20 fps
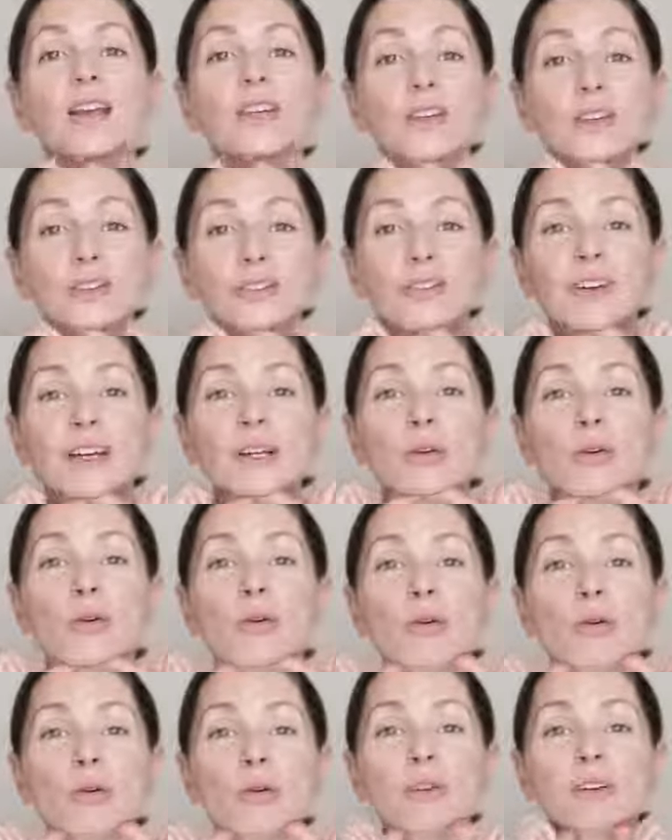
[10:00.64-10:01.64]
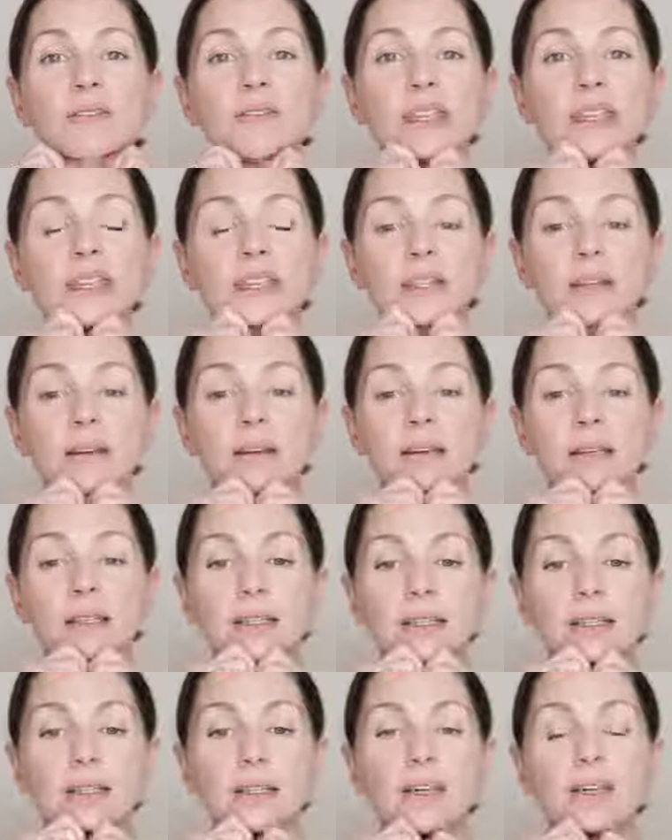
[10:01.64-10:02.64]
You feel all of this
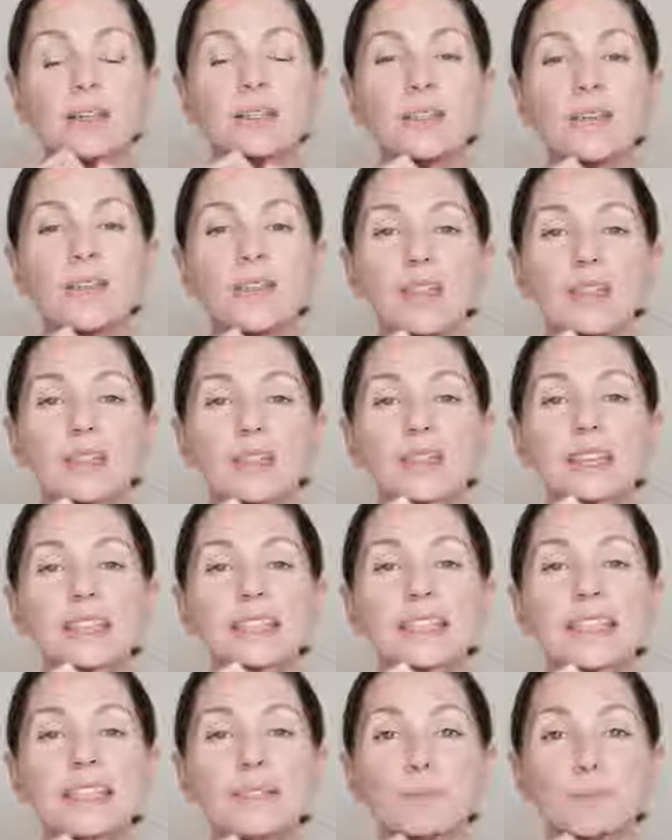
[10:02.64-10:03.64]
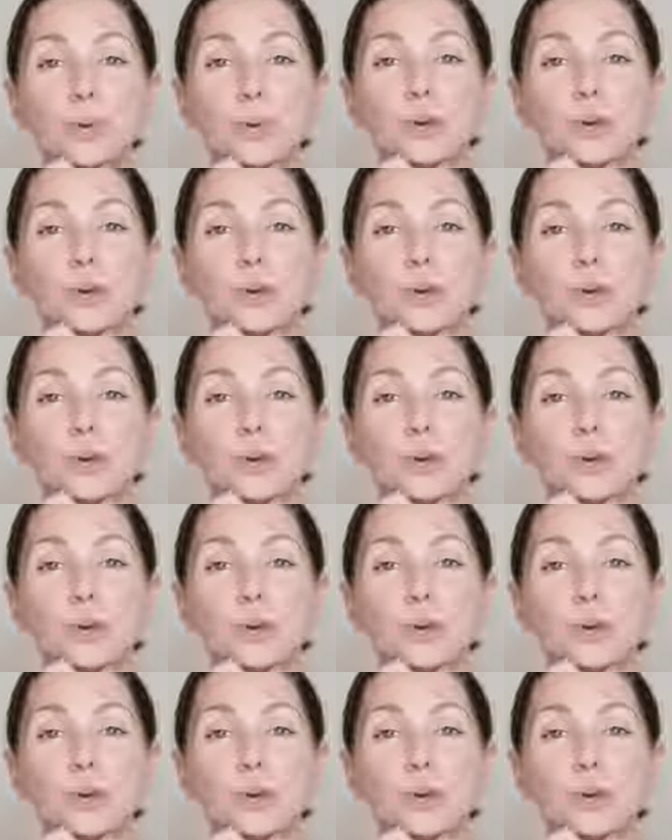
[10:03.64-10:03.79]
tighten. So then this is